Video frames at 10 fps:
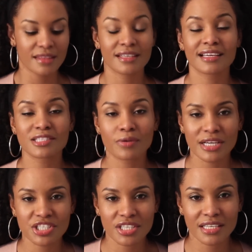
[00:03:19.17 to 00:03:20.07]
The next
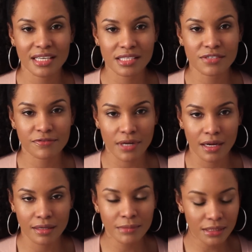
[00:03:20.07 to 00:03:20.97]
question is
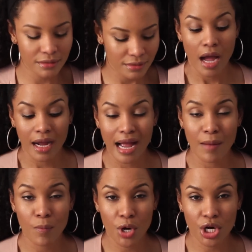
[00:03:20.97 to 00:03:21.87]
from
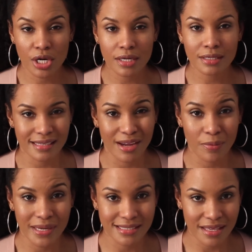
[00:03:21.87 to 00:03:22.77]
Gamern. I
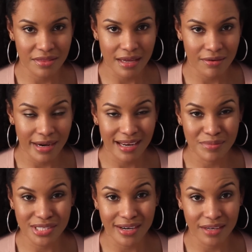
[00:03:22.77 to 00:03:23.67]
hope I said that right.
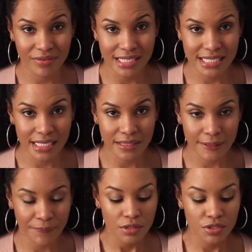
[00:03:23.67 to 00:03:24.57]
I'm sorry if I
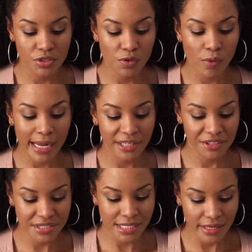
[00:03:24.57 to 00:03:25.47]
didn't. Do you whiten
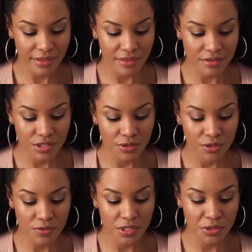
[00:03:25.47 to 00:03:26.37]
your teeth? Do you
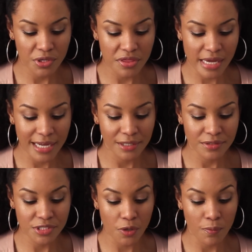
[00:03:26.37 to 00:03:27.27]
use
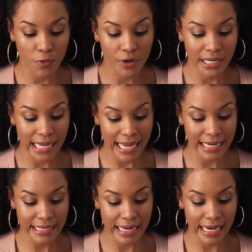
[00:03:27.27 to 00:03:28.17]
glutathione soap morning
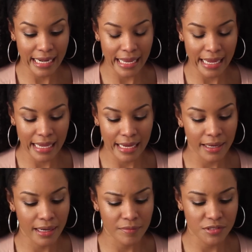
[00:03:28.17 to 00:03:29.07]
and night?
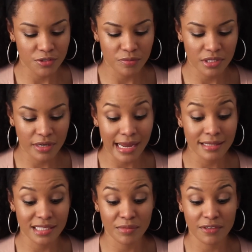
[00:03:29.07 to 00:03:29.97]
And I'm assuming you're
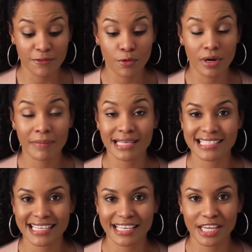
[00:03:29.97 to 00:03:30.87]
asking me for my
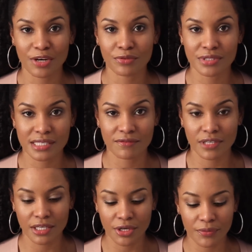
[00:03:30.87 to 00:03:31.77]
skincare routine
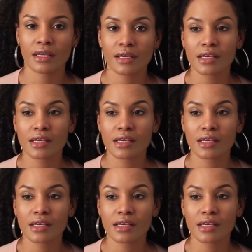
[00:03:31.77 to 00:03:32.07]
video.